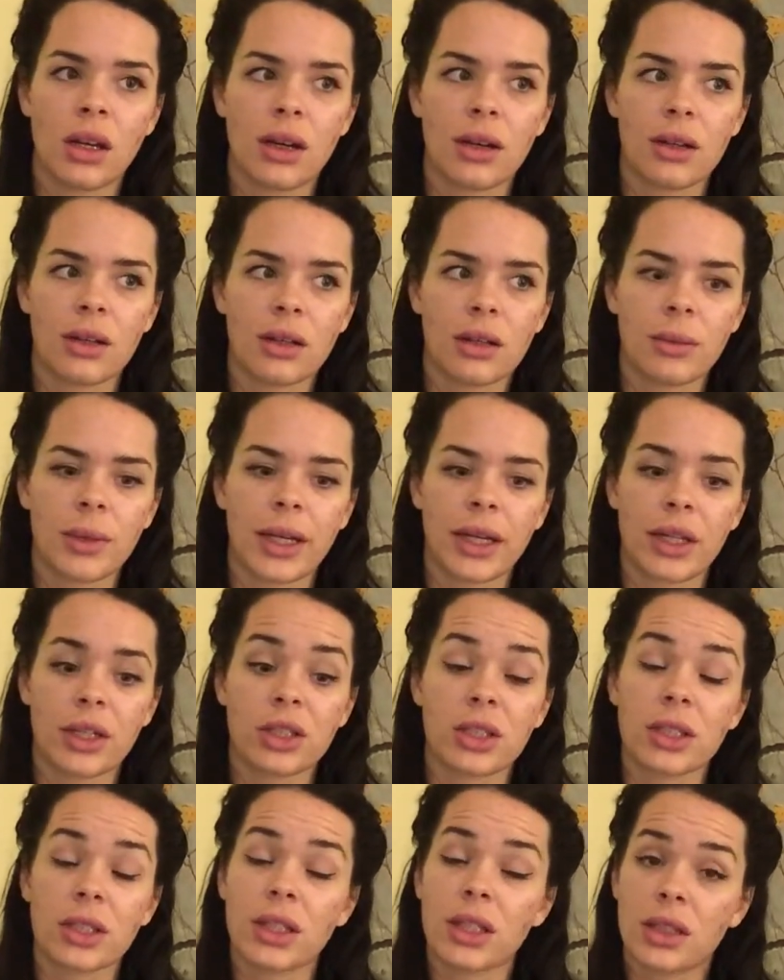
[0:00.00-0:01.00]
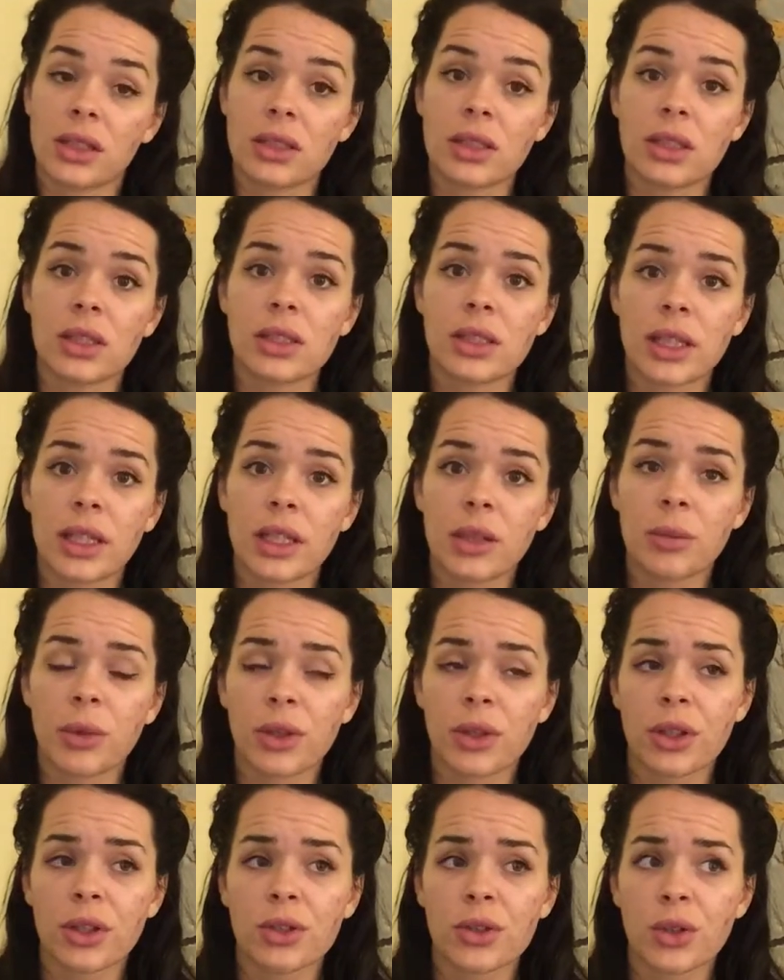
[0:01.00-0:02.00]
I actually did take
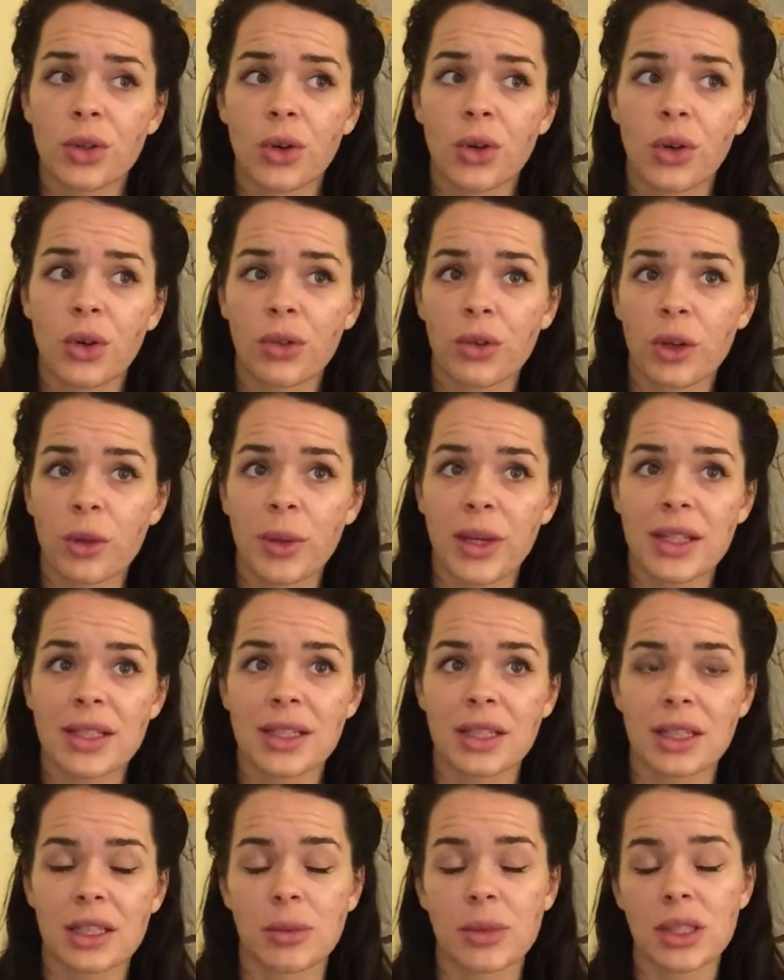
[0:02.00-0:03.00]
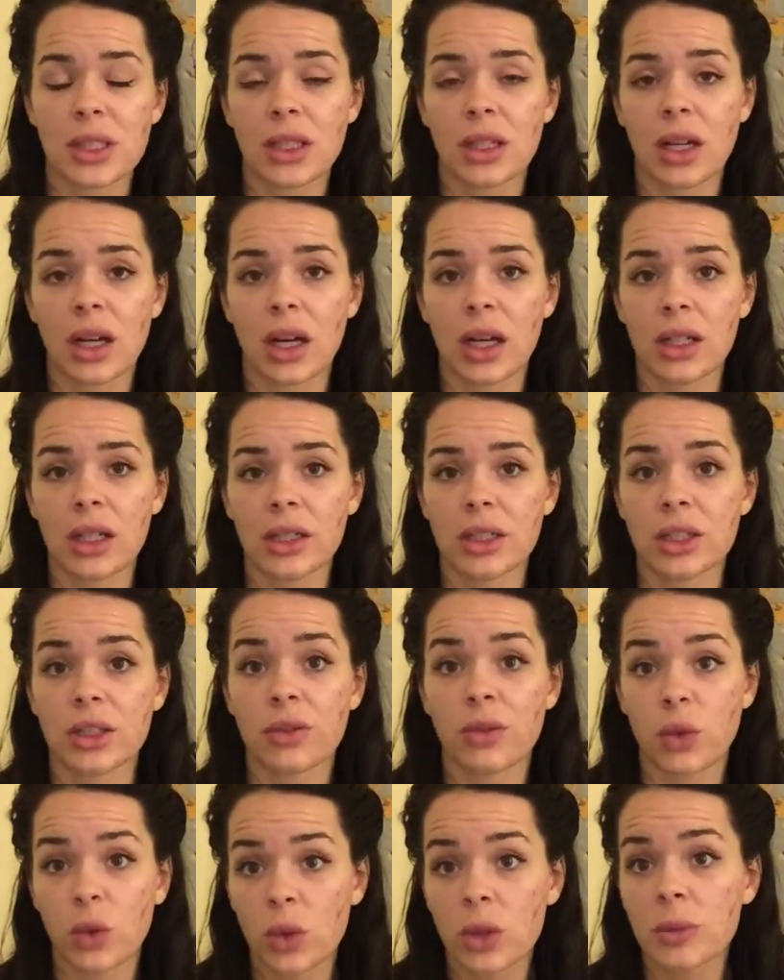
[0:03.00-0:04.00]
birth control for about 6 months in college
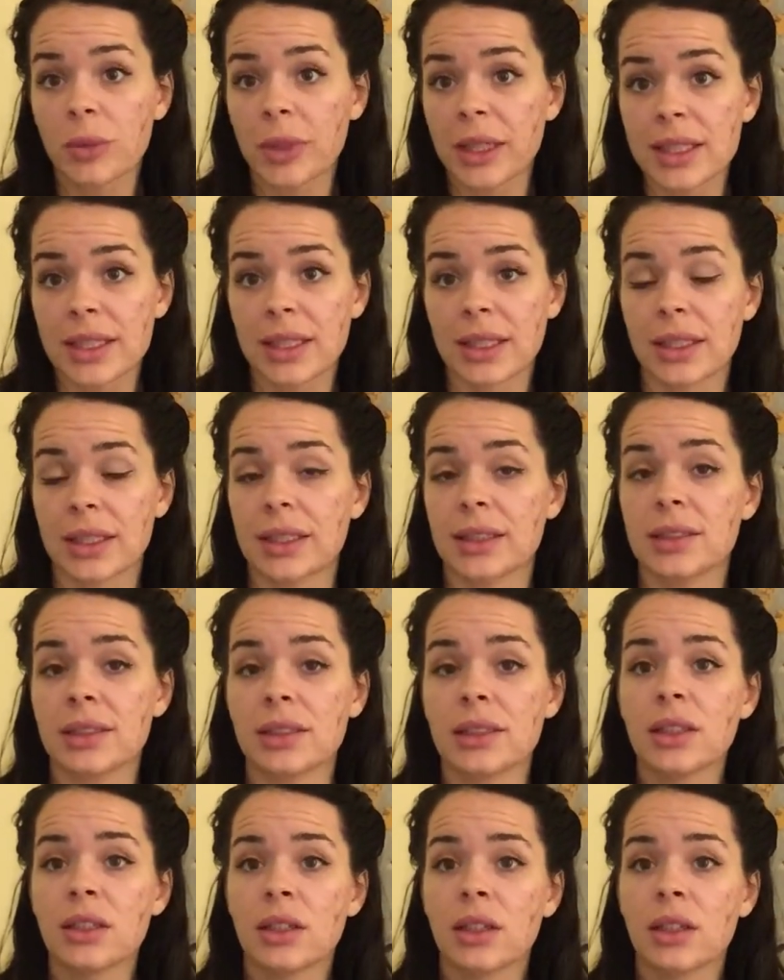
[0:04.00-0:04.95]
for my skin,